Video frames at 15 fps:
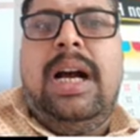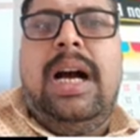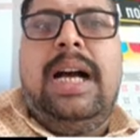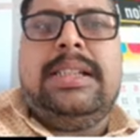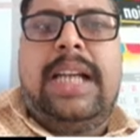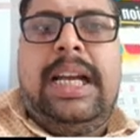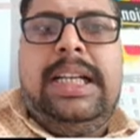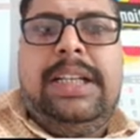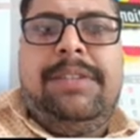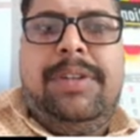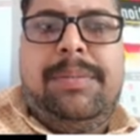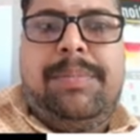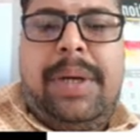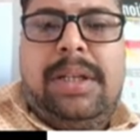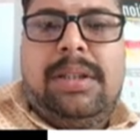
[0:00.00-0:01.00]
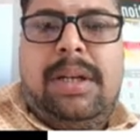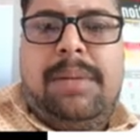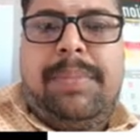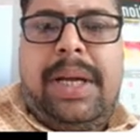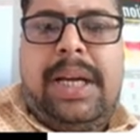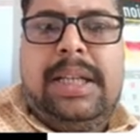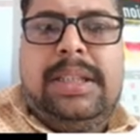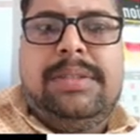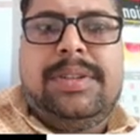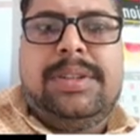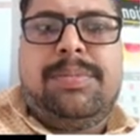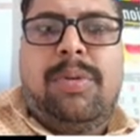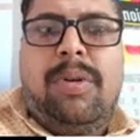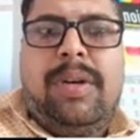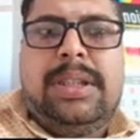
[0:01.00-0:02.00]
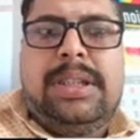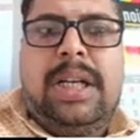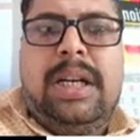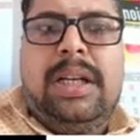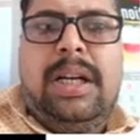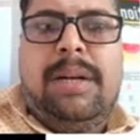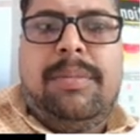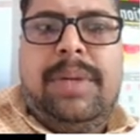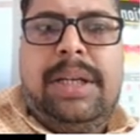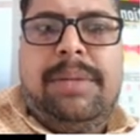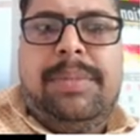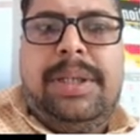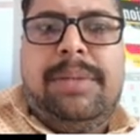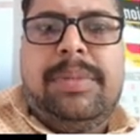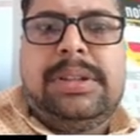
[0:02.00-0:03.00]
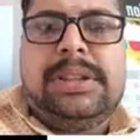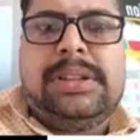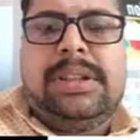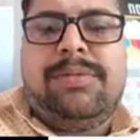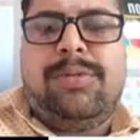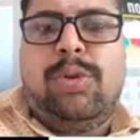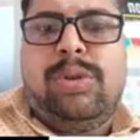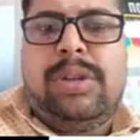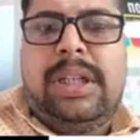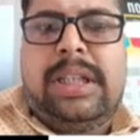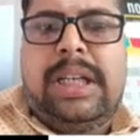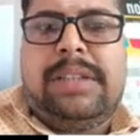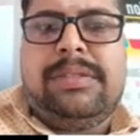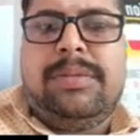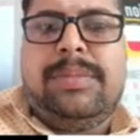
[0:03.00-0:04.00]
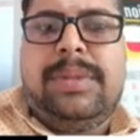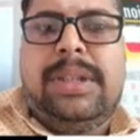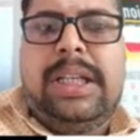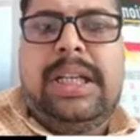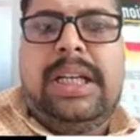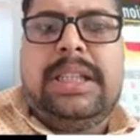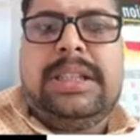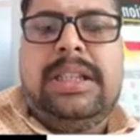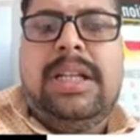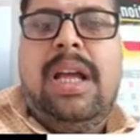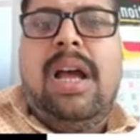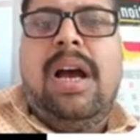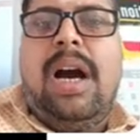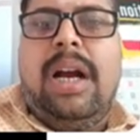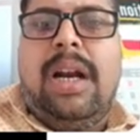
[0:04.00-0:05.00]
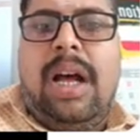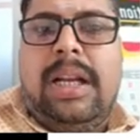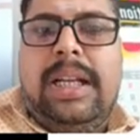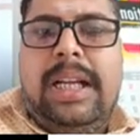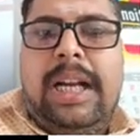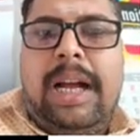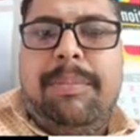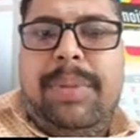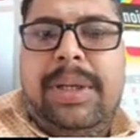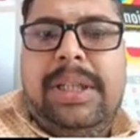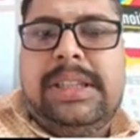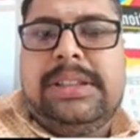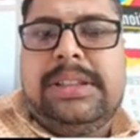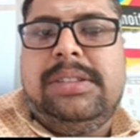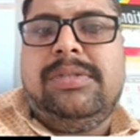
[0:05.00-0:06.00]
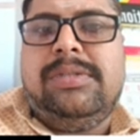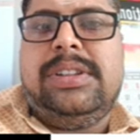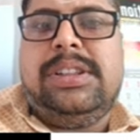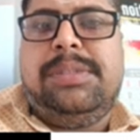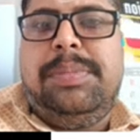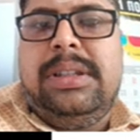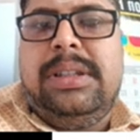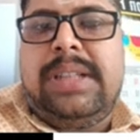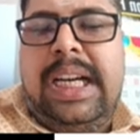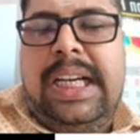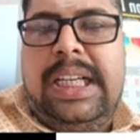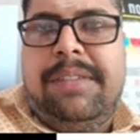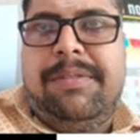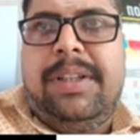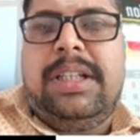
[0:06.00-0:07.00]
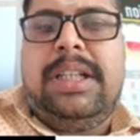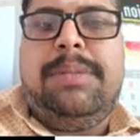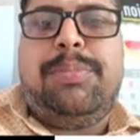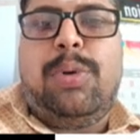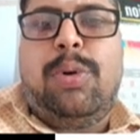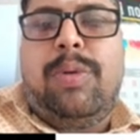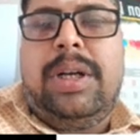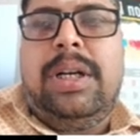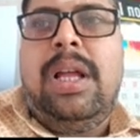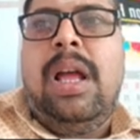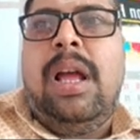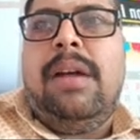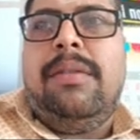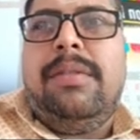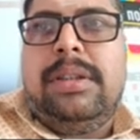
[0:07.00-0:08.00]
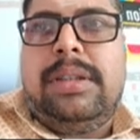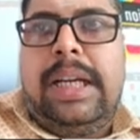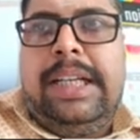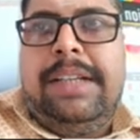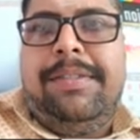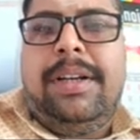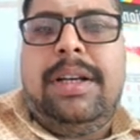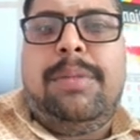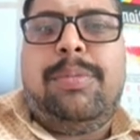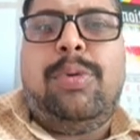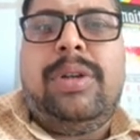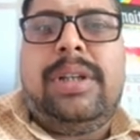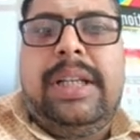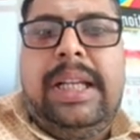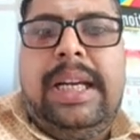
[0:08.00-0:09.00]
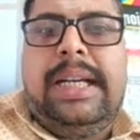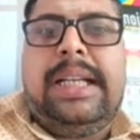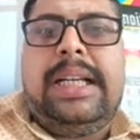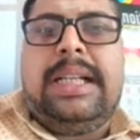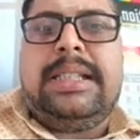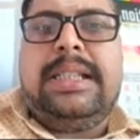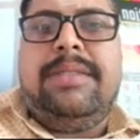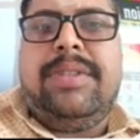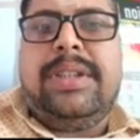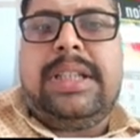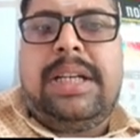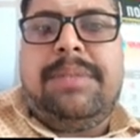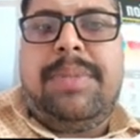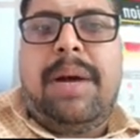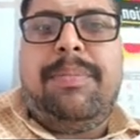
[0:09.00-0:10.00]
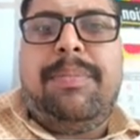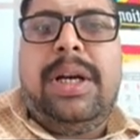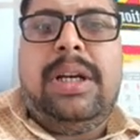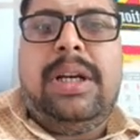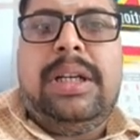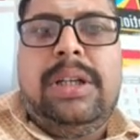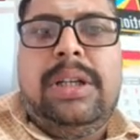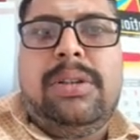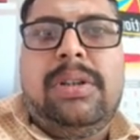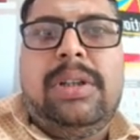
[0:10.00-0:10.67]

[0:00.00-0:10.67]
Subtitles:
A scientific Python packages which provides algorithm like minimization, portrait transformation, regression, and other applications which has been scientifically proven theoretical thing which can be applied in it.